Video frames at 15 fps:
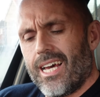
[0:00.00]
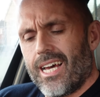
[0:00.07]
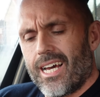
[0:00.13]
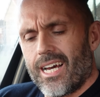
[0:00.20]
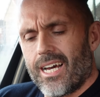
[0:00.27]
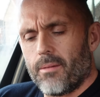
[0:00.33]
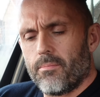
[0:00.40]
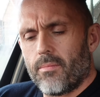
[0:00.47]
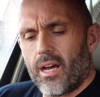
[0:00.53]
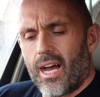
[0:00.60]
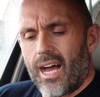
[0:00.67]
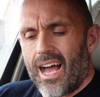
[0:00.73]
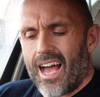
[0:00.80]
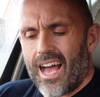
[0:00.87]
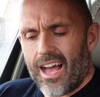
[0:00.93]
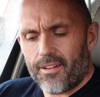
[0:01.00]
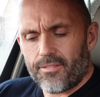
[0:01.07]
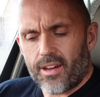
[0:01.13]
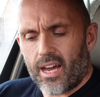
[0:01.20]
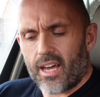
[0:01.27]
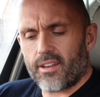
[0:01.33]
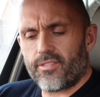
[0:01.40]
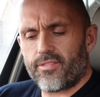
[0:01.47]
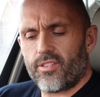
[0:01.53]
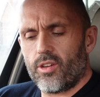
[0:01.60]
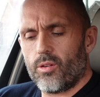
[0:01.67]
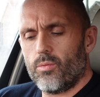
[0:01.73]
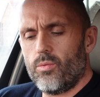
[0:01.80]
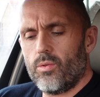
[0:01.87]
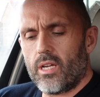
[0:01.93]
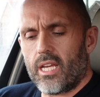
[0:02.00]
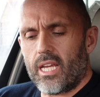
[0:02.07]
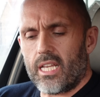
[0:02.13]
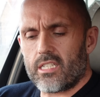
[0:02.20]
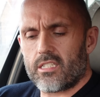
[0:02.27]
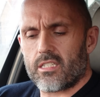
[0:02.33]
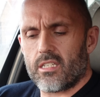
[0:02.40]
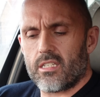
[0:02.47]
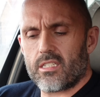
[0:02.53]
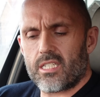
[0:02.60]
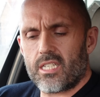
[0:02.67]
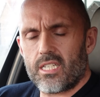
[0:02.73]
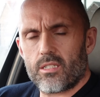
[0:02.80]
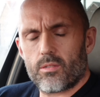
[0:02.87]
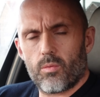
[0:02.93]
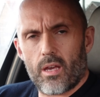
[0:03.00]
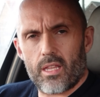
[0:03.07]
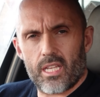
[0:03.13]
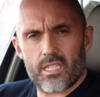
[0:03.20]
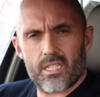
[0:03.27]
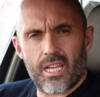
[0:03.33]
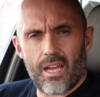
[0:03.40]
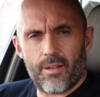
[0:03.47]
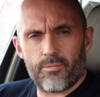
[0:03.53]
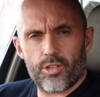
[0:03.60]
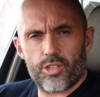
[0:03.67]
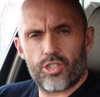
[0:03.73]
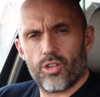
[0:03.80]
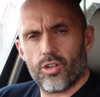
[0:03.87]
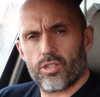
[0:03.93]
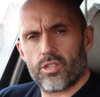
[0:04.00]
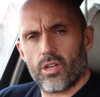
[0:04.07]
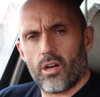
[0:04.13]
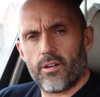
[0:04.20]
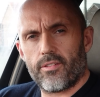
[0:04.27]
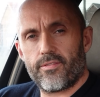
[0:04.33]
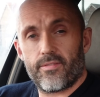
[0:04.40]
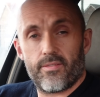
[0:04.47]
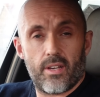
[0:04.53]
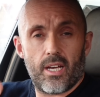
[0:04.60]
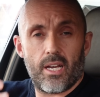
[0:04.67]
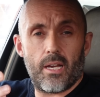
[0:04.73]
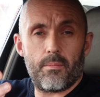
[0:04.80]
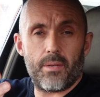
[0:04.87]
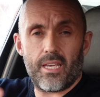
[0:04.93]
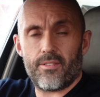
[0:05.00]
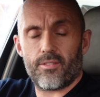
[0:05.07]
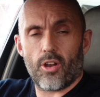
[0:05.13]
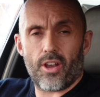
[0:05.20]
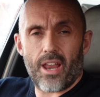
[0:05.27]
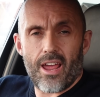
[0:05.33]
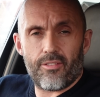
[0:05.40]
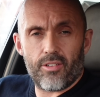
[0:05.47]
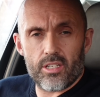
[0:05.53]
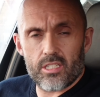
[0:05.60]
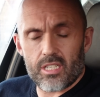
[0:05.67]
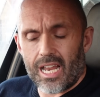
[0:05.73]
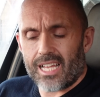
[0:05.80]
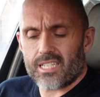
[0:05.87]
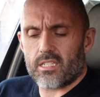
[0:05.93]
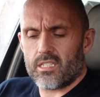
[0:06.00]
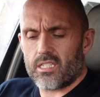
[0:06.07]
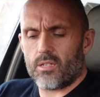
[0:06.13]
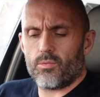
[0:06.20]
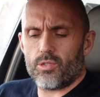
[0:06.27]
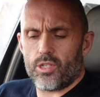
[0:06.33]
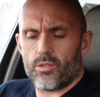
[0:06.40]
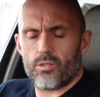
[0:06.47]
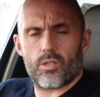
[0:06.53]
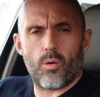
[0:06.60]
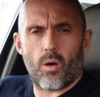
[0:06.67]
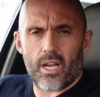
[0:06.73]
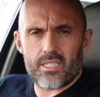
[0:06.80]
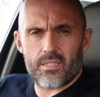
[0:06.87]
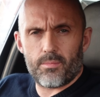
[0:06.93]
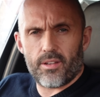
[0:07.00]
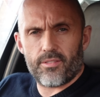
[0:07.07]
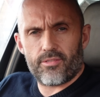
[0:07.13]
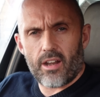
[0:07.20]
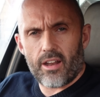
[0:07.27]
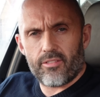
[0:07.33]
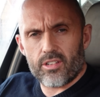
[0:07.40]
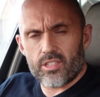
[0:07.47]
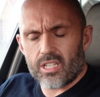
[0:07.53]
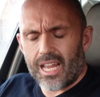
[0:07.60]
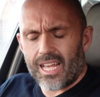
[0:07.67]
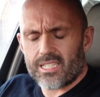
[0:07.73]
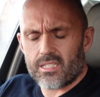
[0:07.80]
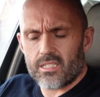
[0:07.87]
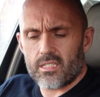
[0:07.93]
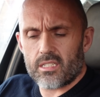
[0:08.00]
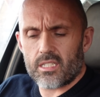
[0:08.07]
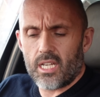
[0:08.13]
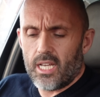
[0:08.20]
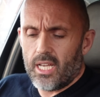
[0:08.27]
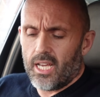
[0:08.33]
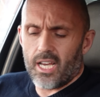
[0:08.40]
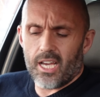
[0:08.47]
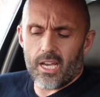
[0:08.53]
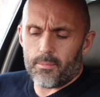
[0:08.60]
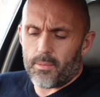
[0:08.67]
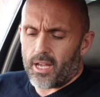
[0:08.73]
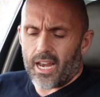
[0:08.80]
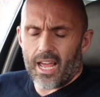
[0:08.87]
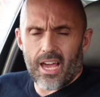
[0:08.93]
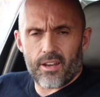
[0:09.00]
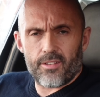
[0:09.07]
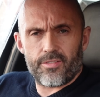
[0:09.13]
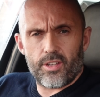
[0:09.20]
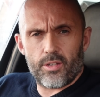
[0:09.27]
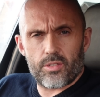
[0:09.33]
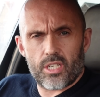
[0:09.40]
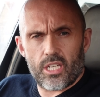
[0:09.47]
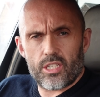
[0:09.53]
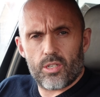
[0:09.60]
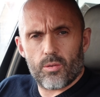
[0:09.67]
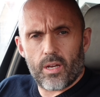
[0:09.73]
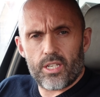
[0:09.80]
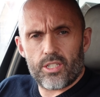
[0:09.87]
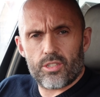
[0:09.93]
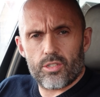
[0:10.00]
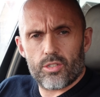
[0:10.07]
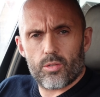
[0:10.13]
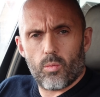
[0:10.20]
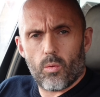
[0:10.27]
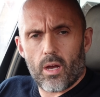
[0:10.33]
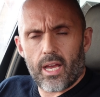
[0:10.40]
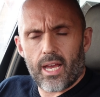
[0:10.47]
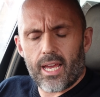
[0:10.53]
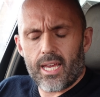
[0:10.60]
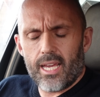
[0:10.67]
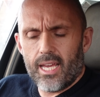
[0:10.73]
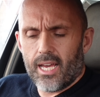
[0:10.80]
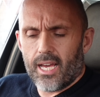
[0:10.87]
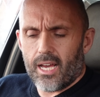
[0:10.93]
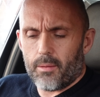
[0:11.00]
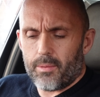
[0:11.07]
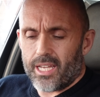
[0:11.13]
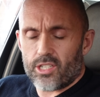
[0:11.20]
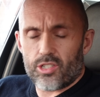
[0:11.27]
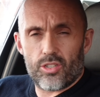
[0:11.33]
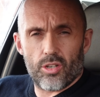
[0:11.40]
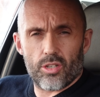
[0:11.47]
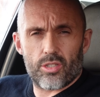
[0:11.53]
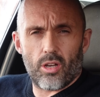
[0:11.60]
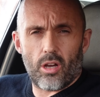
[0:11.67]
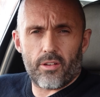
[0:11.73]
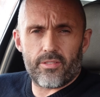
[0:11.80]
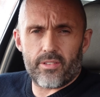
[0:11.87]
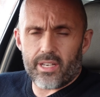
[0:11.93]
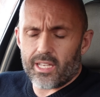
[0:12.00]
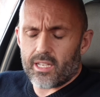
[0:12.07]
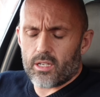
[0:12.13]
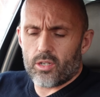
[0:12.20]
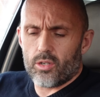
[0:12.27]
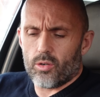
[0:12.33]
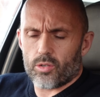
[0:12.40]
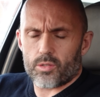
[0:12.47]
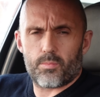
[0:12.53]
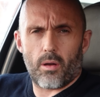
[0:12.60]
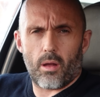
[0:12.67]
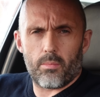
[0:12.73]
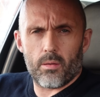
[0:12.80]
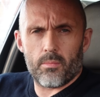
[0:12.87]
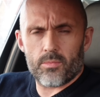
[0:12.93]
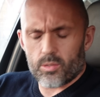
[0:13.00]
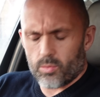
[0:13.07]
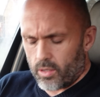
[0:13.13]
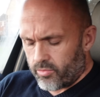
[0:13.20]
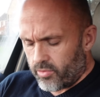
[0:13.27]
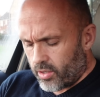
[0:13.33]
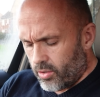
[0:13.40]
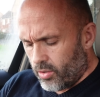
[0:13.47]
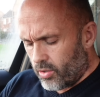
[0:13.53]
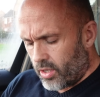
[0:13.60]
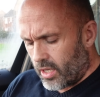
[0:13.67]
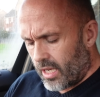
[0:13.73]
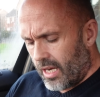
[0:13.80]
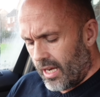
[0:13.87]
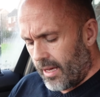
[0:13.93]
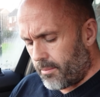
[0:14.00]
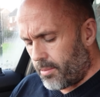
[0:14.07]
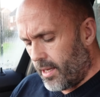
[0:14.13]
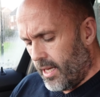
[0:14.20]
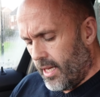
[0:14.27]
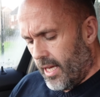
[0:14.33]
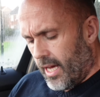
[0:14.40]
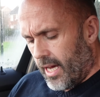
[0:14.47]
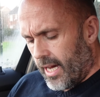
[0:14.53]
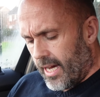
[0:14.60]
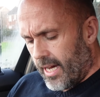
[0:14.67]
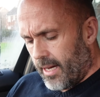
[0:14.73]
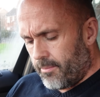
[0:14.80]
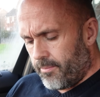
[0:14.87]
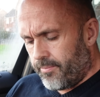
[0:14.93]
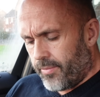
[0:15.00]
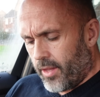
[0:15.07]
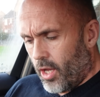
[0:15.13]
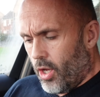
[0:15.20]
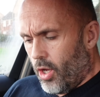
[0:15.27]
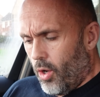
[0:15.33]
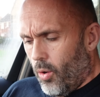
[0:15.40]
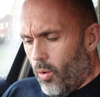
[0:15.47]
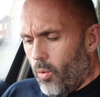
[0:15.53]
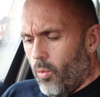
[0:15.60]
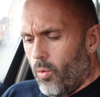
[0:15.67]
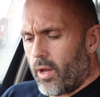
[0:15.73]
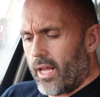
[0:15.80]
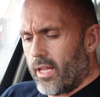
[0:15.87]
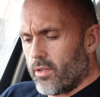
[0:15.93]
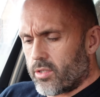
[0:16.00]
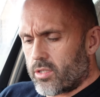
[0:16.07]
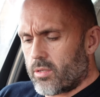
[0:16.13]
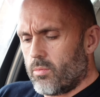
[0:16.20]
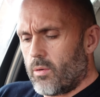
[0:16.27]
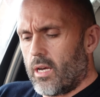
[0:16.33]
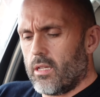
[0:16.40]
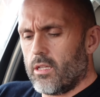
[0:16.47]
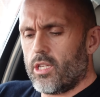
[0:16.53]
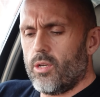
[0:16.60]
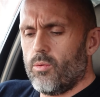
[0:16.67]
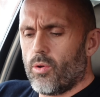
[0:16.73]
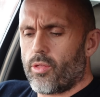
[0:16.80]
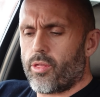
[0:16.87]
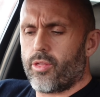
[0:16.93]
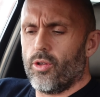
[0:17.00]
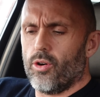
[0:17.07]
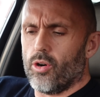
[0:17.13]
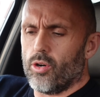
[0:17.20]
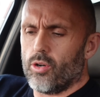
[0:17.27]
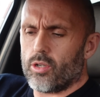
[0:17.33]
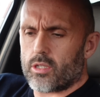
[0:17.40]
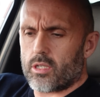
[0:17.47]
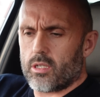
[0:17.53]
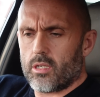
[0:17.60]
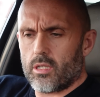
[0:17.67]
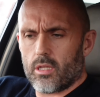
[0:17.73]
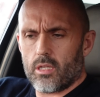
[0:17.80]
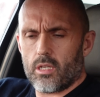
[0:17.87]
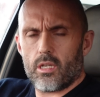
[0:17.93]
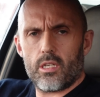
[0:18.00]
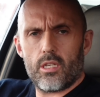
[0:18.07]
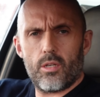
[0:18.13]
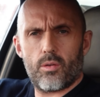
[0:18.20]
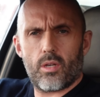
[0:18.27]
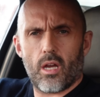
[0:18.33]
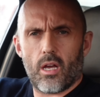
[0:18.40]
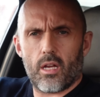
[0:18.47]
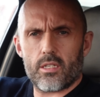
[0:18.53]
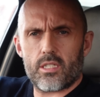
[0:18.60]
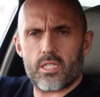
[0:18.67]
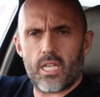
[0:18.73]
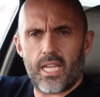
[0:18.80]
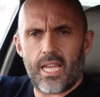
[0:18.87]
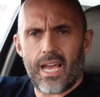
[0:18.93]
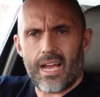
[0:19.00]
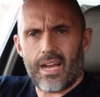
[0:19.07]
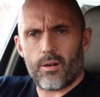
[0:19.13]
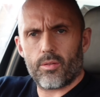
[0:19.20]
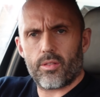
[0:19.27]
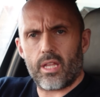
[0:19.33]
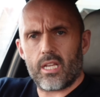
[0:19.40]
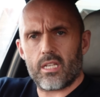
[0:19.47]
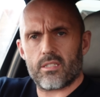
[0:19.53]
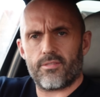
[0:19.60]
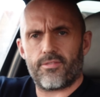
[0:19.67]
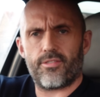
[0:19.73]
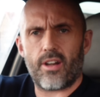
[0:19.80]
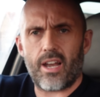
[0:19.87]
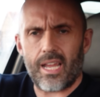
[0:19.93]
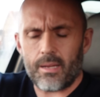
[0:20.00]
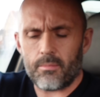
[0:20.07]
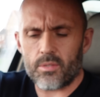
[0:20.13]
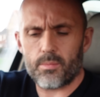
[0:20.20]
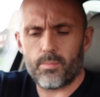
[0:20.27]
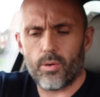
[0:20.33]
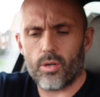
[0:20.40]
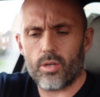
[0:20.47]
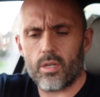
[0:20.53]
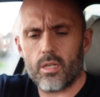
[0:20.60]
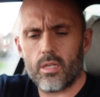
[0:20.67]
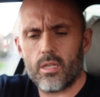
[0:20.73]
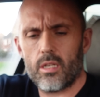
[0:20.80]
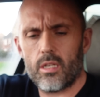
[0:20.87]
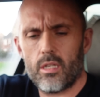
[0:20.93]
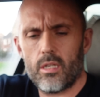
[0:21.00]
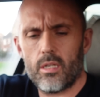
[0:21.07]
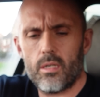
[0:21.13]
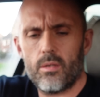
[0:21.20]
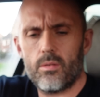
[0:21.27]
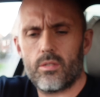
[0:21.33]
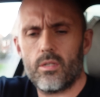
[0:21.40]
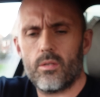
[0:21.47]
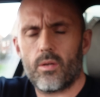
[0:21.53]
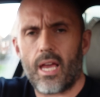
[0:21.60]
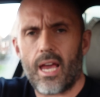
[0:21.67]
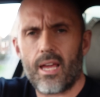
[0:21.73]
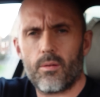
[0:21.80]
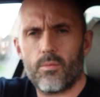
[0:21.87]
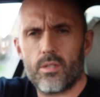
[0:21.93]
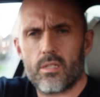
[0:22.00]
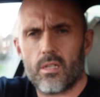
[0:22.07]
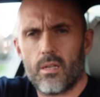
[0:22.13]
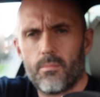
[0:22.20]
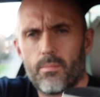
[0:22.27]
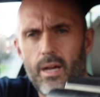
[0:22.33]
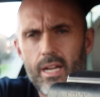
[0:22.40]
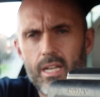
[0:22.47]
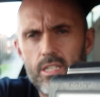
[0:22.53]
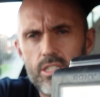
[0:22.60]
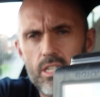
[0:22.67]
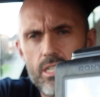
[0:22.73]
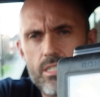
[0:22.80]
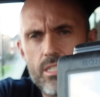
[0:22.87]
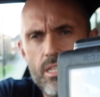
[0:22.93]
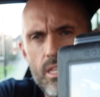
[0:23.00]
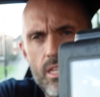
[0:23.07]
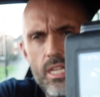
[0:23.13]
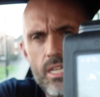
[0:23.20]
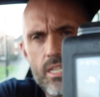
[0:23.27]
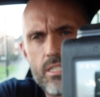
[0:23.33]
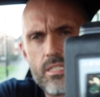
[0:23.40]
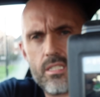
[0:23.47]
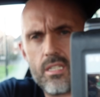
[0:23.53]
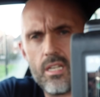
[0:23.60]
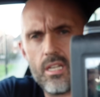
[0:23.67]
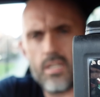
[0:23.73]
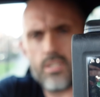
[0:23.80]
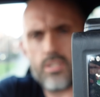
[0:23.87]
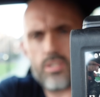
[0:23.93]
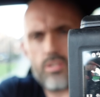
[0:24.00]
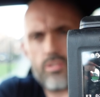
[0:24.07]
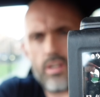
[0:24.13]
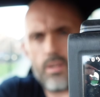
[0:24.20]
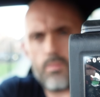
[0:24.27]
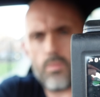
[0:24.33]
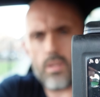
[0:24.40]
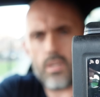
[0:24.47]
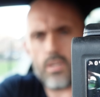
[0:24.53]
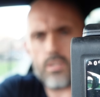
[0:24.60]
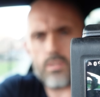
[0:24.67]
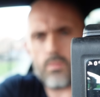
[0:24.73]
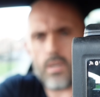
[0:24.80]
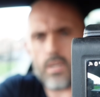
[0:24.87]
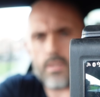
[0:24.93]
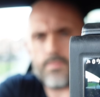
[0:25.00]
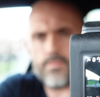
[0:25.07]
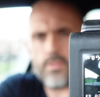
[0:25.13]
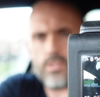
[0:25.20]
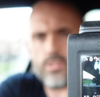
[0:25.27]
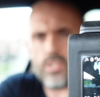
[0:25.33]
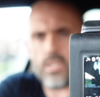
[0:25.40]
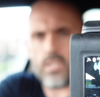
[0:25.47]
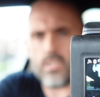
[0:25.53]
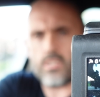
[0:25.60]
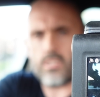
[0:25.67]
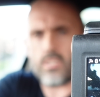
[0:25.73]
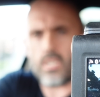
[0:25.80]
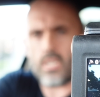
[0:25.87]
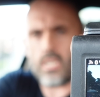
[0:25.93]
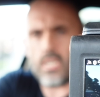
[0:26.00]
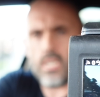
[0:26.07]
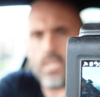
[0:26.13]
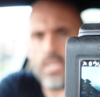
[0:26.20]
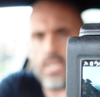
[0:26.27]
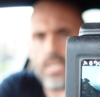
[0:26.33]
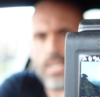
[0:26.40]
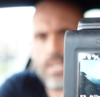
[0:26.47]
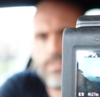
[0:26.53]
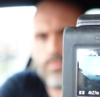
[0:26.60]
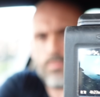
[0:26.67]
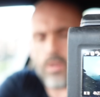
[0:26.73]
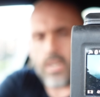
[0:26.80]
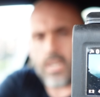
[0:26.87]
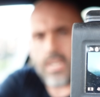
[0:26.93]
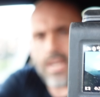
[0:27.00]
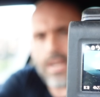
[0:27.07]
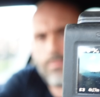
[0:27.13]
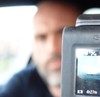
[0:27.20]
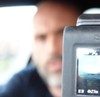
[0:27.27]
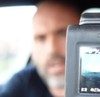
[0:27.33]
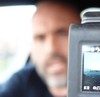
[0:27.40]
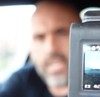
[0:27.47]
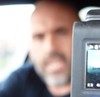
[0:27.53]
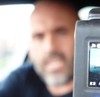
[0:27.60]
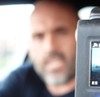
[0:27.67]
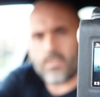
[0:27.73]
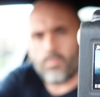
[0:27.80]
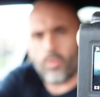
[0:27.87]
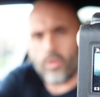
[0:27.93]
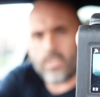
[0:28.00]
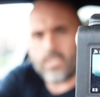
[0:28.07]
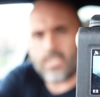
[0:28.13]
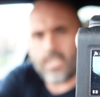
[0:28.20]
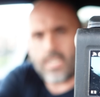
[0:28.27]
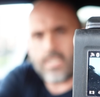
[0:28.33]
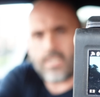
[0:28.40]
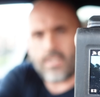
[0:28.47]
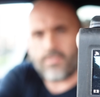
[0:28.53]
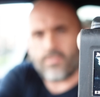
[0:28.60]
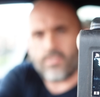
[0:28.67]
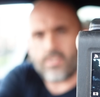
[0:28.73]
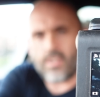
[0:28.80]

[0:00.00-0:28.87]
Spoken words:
I have had a few instances where this camera shut off, even on errands lessons. It was used quite a bit for errands lessons, and I had a few situations where it shut off and it caused problems with recording a clip. What else? Well, you would have thought that you can't see how things are framed, but you do get, with certain packages, this screen with it as well. As you can see, even when the camera is pointed in different